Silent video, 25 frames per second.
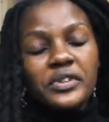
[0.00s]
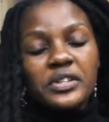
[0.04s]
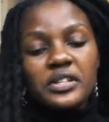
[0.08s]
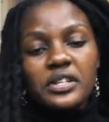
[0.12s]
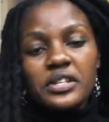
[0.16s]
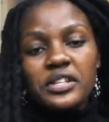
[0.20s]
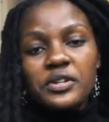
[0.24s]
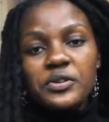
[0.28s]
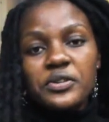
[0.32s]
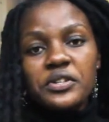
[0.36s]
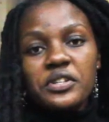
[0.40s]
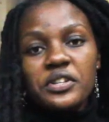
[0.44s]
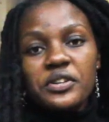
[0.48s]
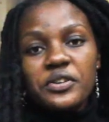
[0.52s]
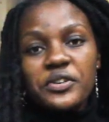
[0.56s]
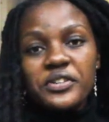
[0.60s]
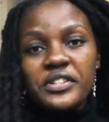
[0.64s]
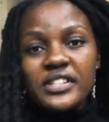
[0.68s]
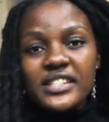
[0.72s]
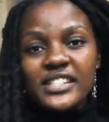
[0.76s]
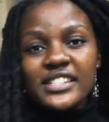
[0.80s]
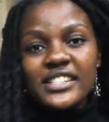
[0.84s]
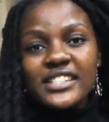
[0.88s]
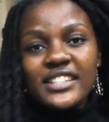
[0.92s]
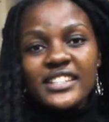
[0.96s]
on
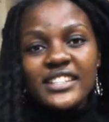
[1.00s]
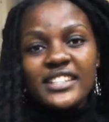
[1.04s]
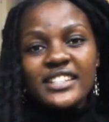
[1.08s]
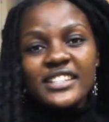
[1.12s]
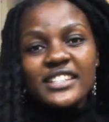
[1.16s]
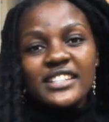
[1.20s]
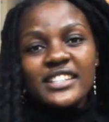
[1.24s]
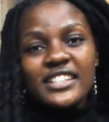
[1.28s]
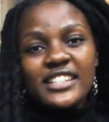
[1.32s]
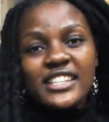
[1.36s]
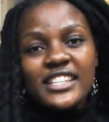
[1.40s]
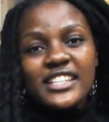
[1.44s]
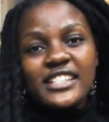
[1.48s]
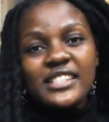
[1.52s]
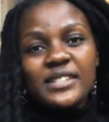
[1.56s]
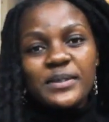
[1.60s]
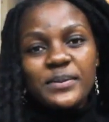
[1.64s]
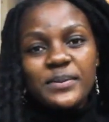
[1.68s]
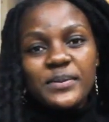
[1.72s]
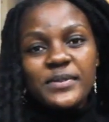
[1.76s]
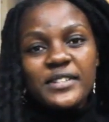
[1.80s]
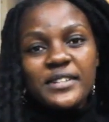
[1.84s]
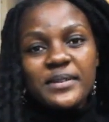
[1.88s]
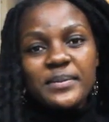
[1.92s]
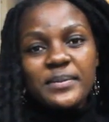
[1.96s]
onset the
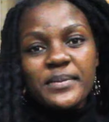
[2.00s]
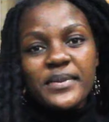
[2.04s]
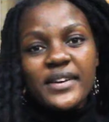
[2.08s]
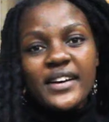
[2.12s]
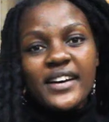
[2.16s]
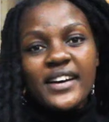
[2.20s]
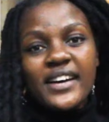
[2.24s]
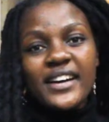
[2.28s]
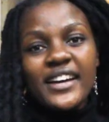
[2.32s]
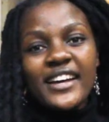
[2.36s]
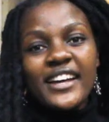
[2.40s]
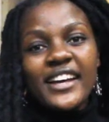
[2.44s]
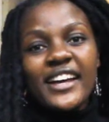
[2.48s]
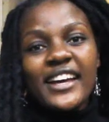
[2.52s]
september